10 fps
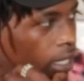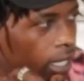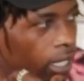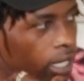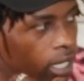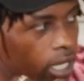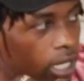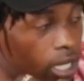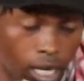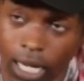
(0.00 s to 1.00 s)

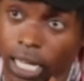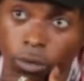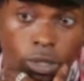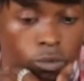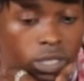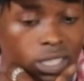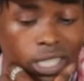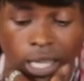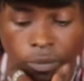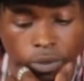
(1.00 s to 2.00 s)
And like, we were just
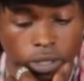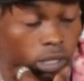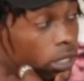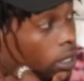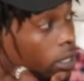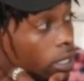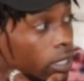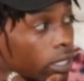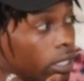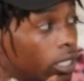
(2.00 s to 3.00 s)
happy to
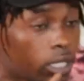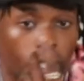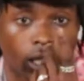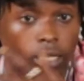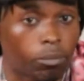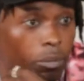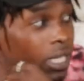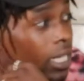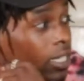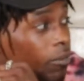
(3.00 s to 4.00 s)

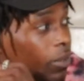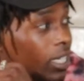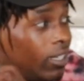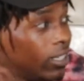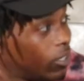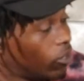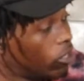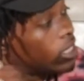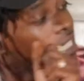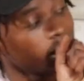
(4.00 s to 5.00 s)
be in the building, you know what
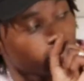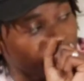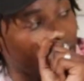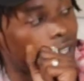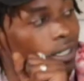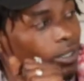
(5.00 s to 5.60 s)
I'm saying, to rap.